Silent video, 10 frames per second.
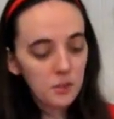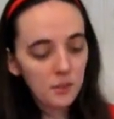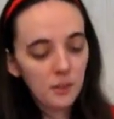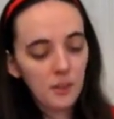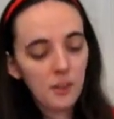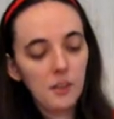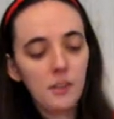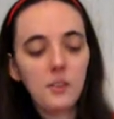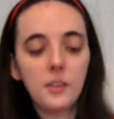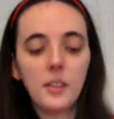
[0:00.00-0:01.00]
You're going
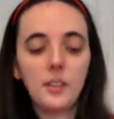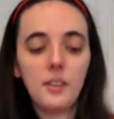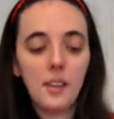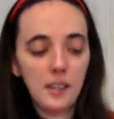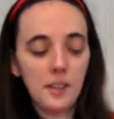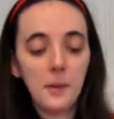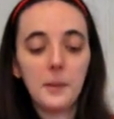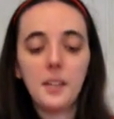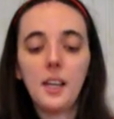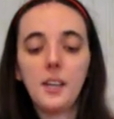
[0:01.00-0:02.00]
for that name
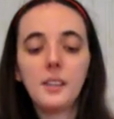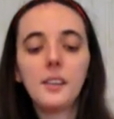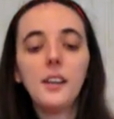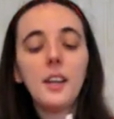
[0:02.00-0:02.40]
and date,